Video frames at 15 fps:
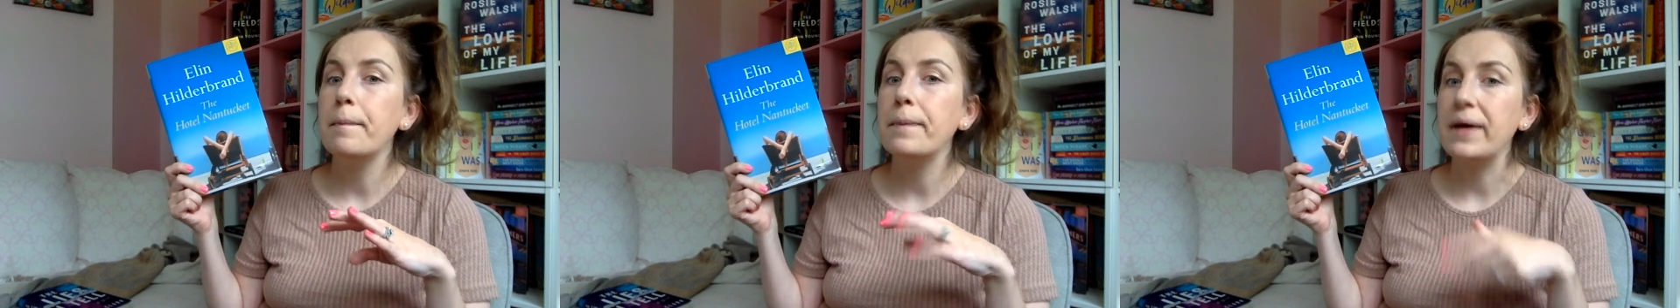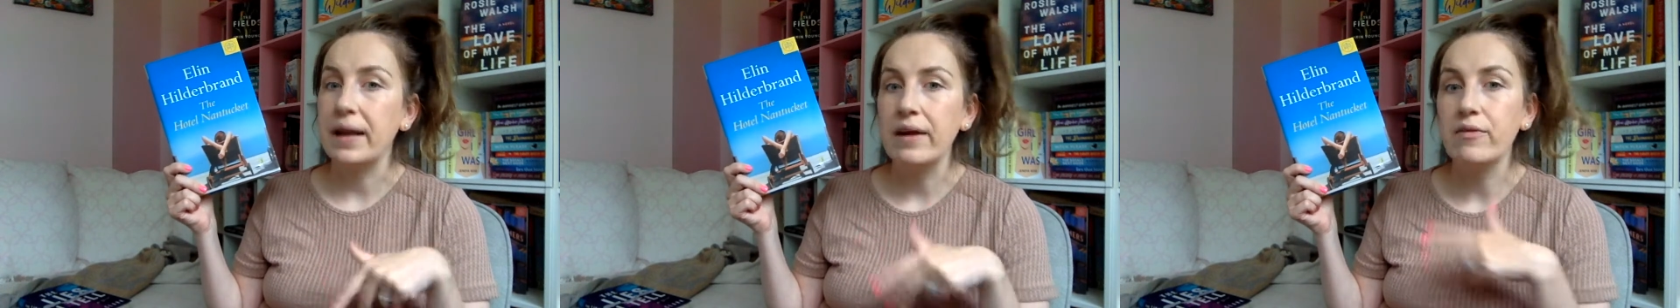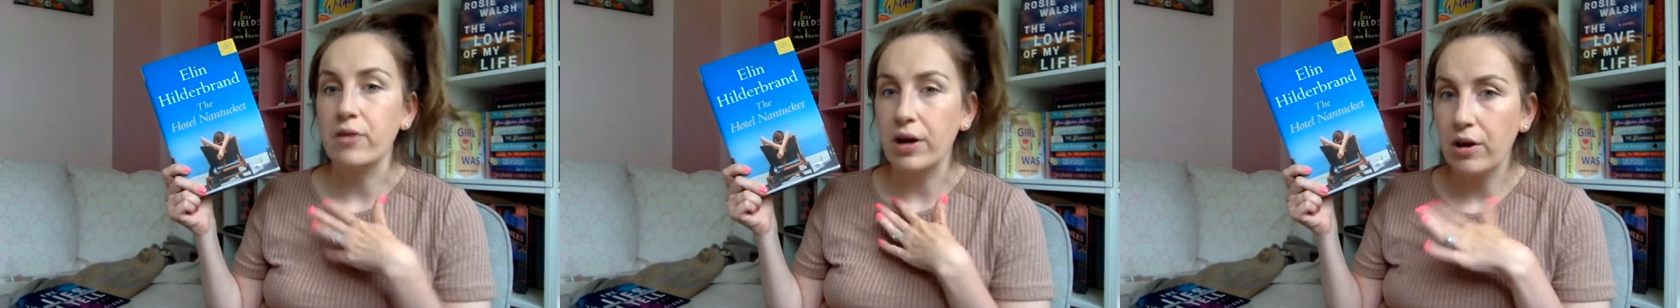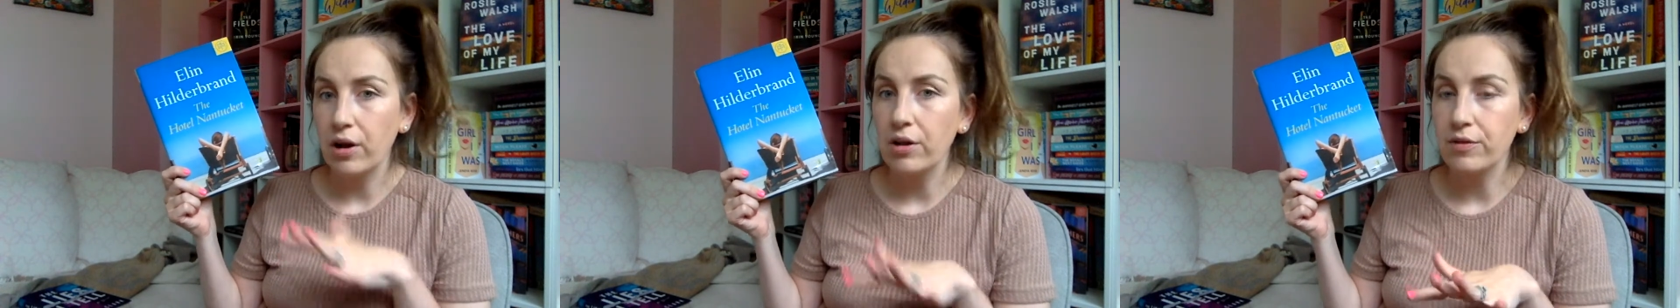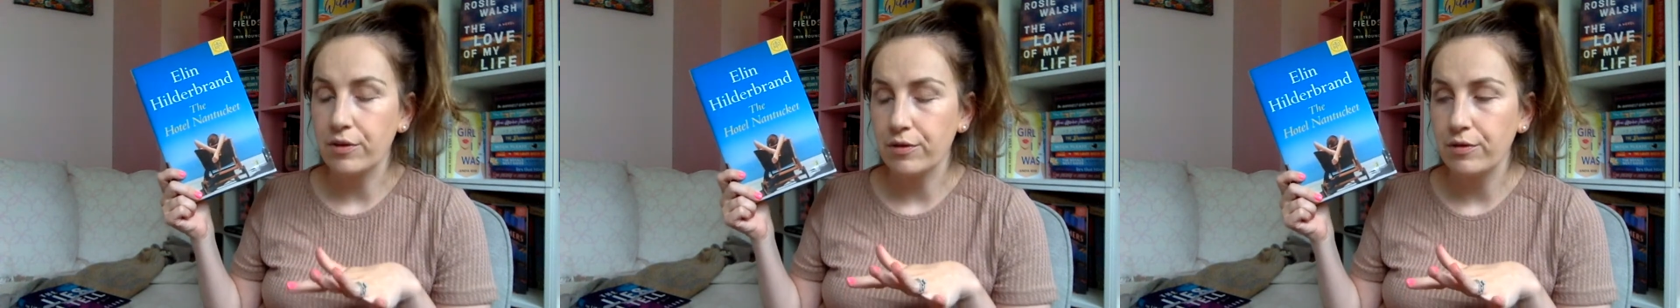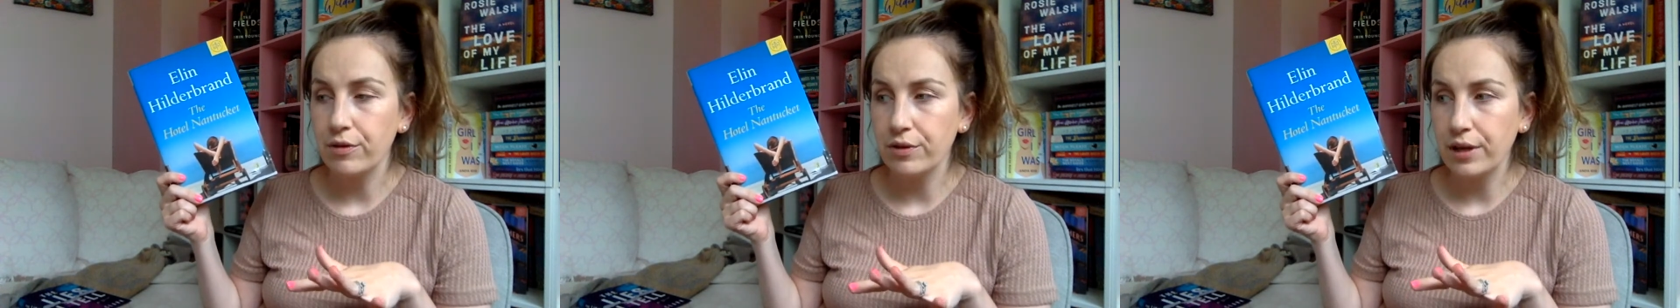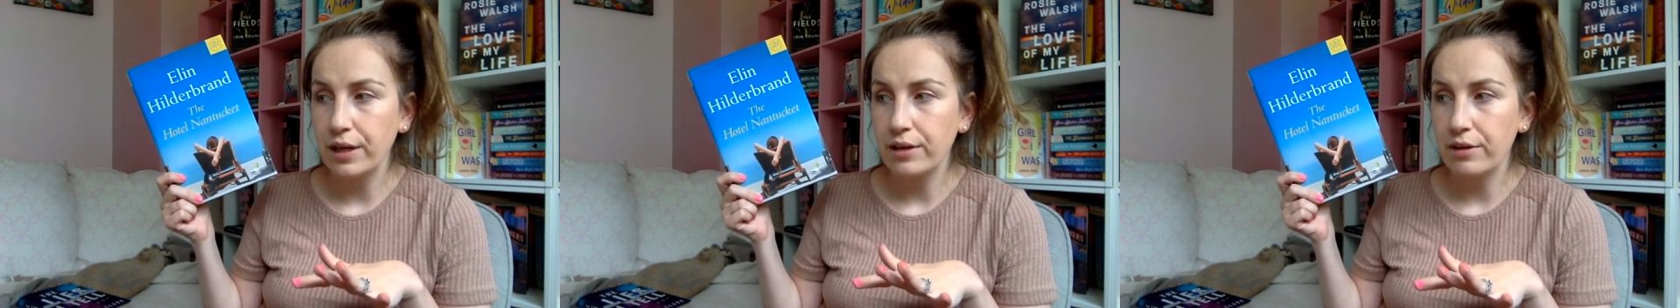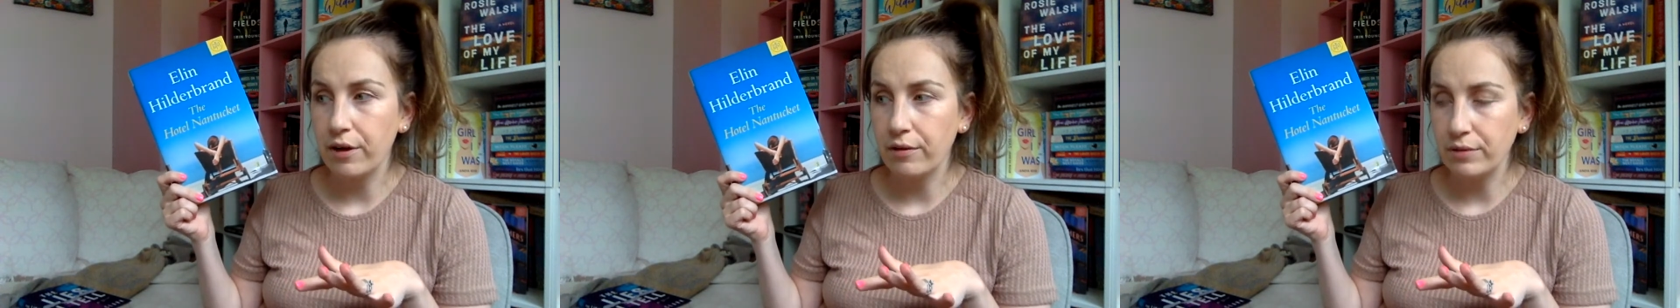But I've read all of her
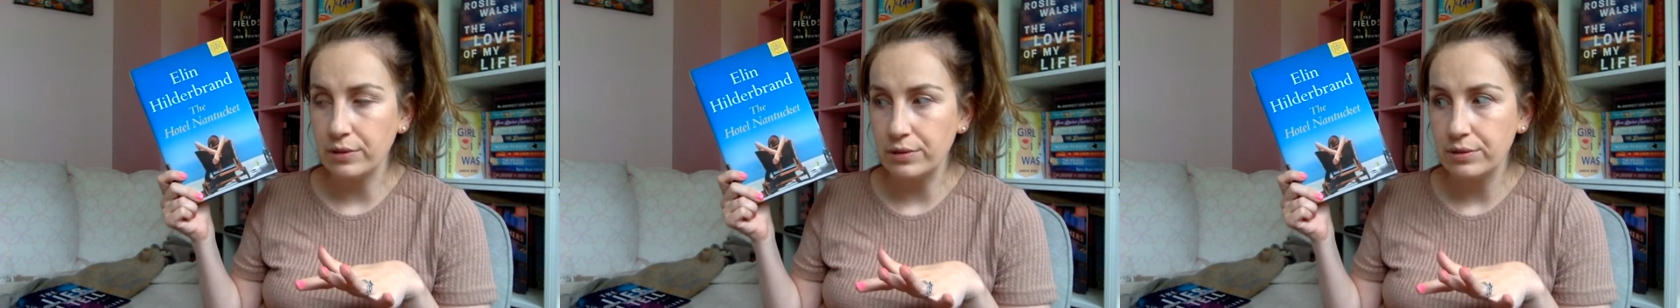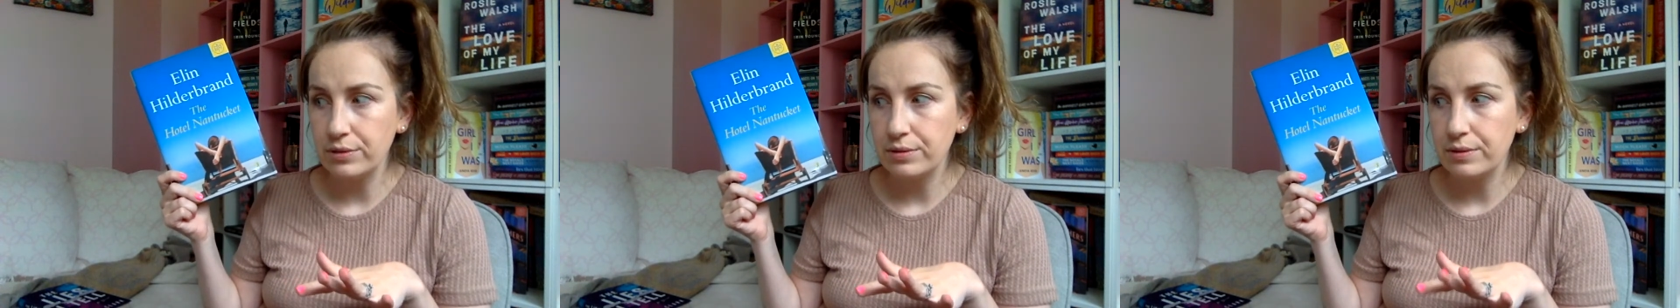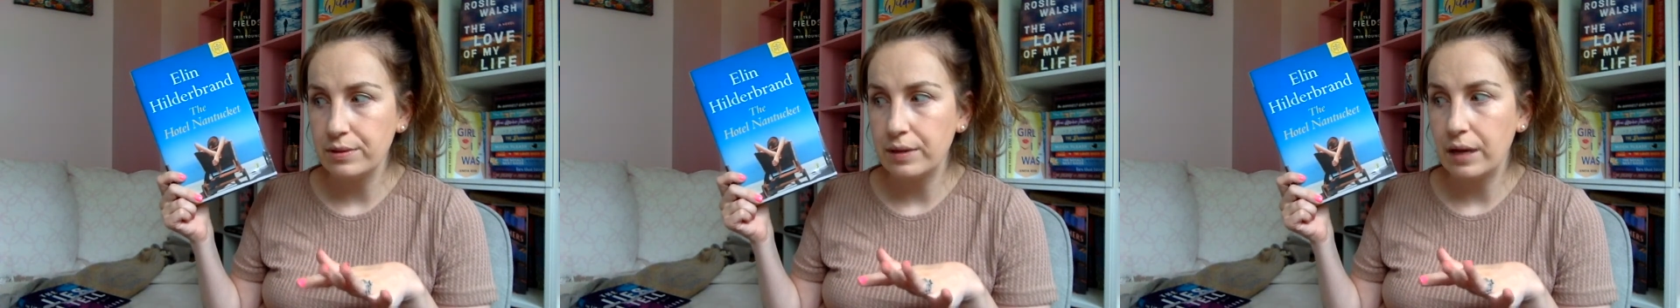full-length novels.